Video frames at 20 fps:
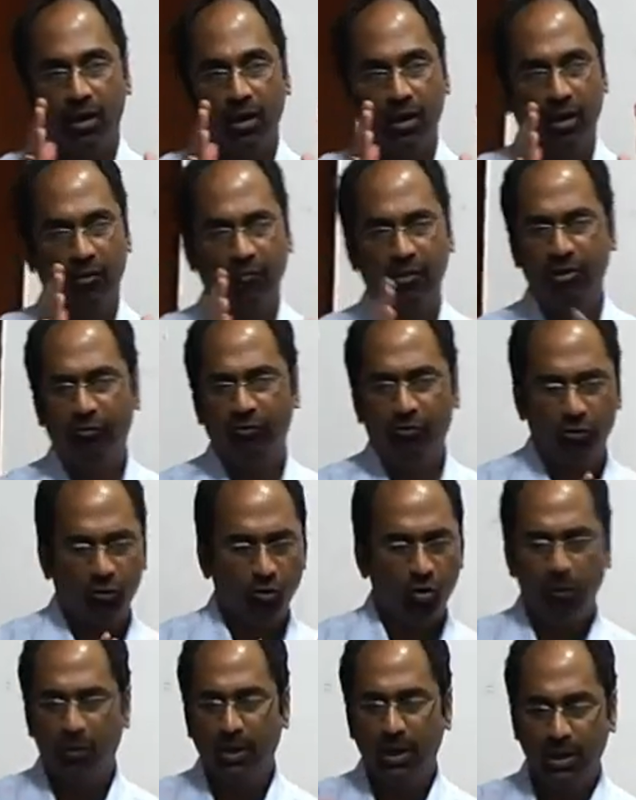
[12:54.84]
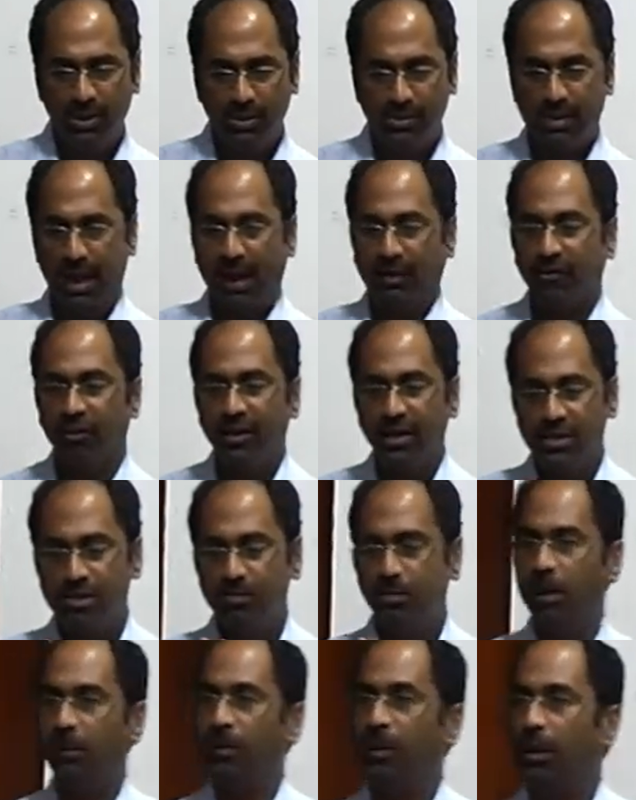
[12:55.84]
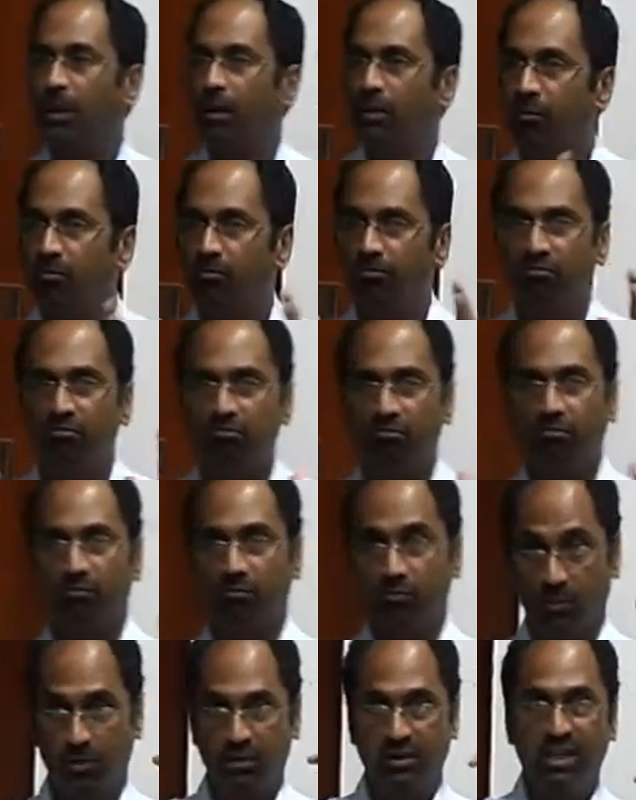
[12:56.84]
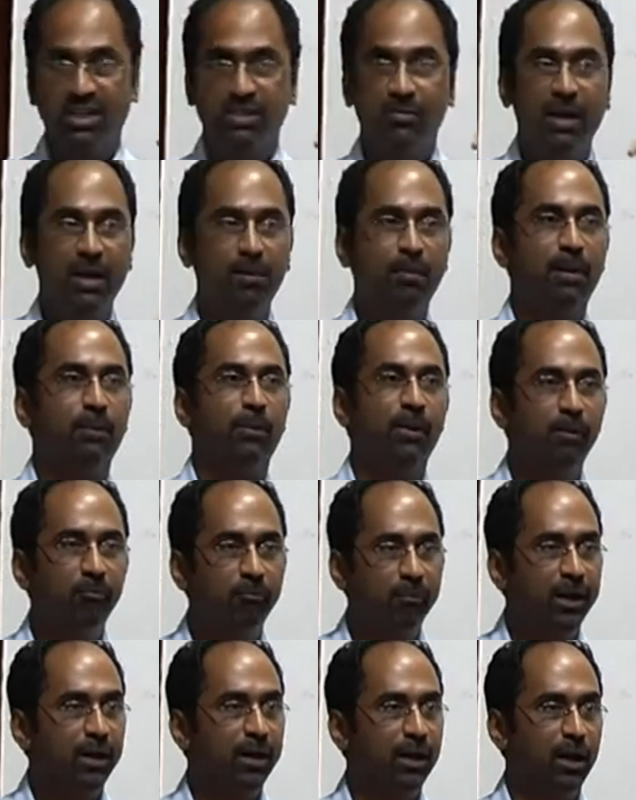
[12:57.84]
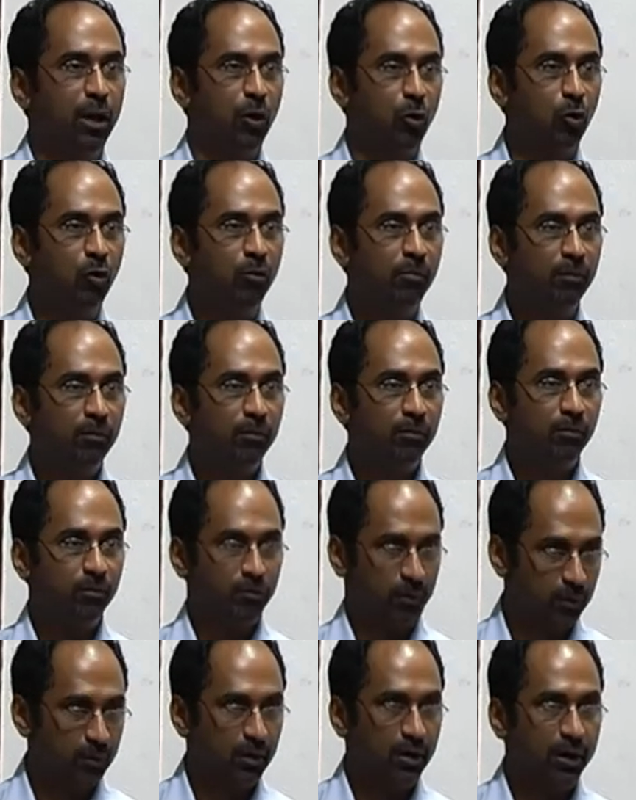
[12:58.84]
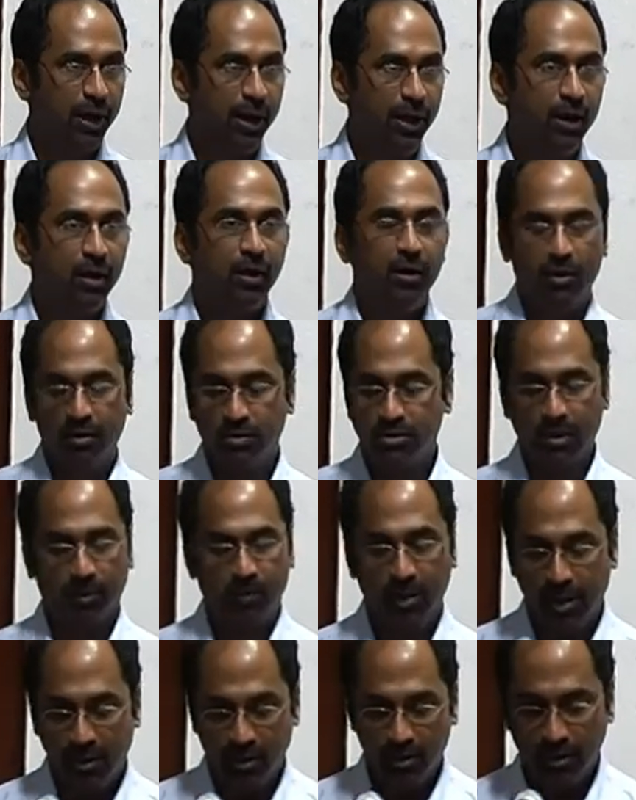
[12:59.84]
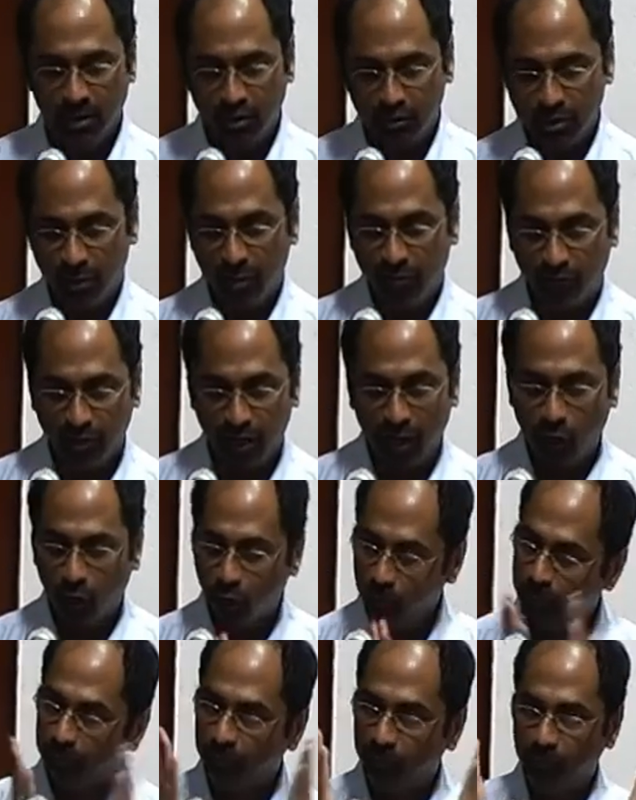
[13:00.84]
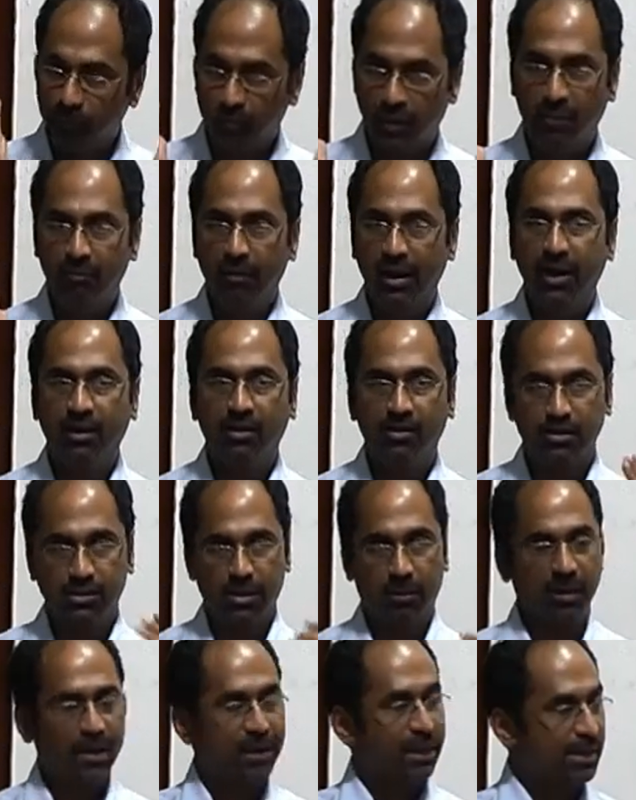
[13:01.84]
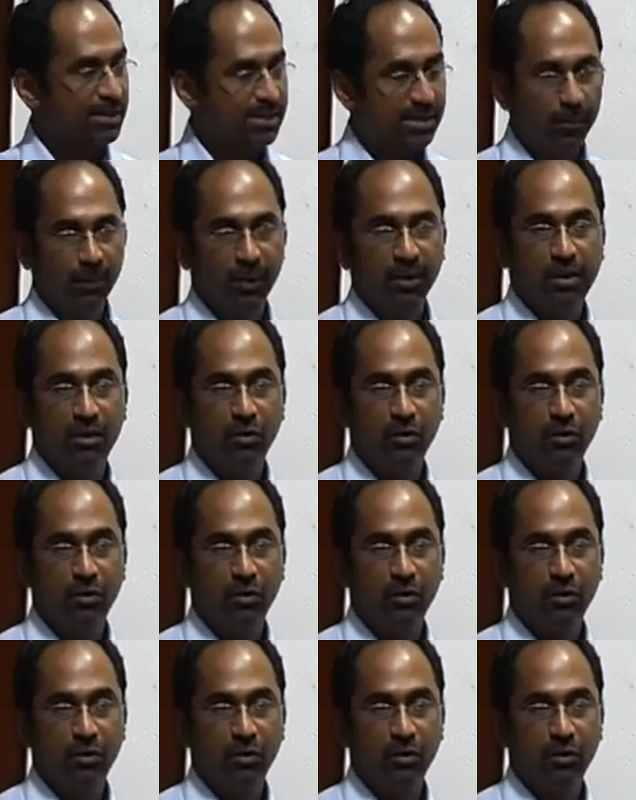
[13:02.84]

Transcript: every so many Saturdays, this many people meet in a room. Okay, somebody gives them a free room. They meet, somebody gets up and